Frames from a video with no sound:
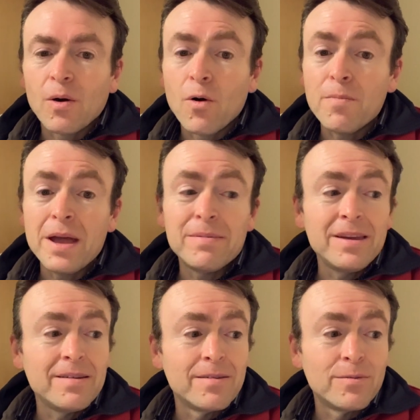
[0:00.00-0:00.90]
or
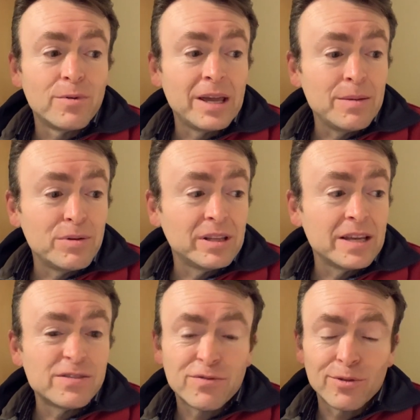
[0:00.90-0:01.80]
maybe he
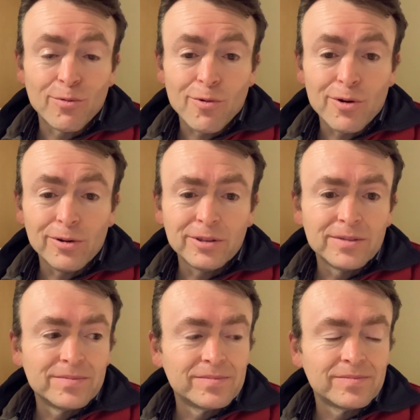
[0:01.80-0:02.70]
believes for the world,
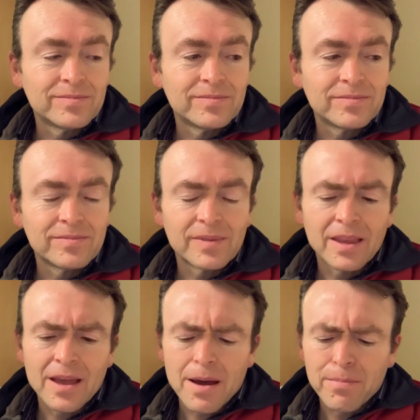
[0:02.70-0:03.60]

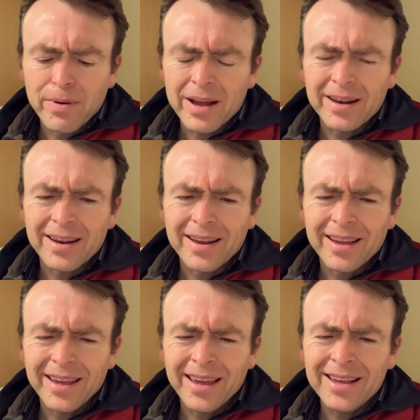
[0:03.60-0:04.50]
but
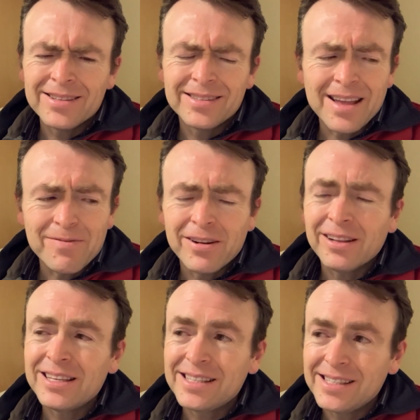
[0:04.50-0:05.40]
he is
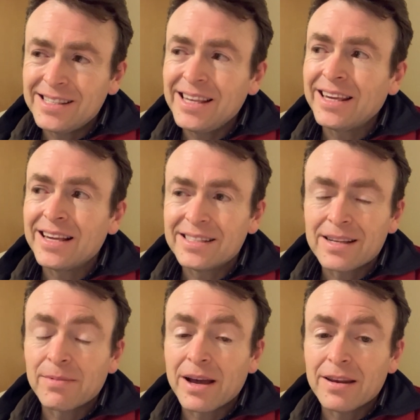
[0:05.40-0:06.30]
definitely seeking
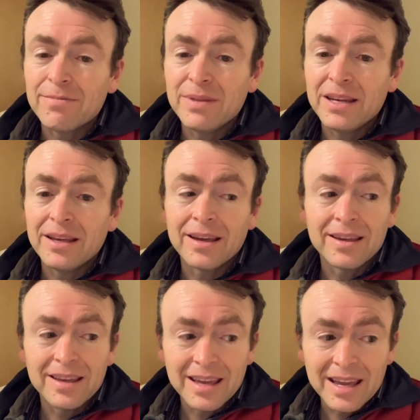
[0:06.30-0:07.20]
some kind of meaning
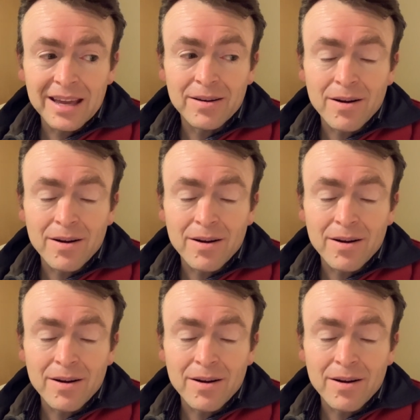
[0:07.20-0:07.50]
in